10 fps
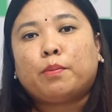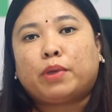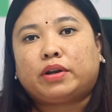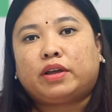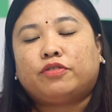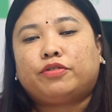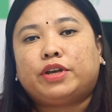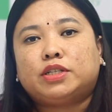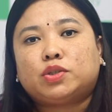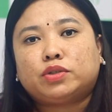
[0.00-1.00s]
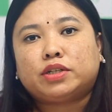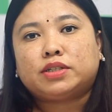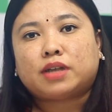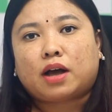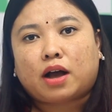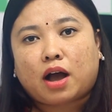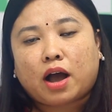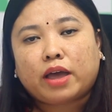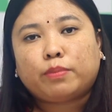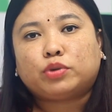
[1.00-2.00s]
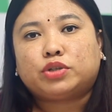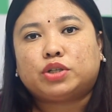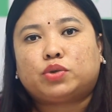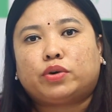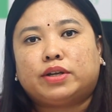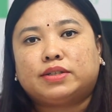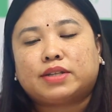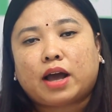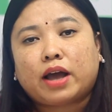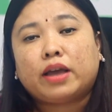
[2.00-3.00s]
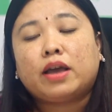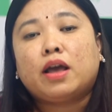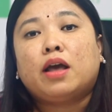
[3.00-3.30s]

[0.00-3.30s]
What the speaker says: But if estrogens are high, progesterone is high,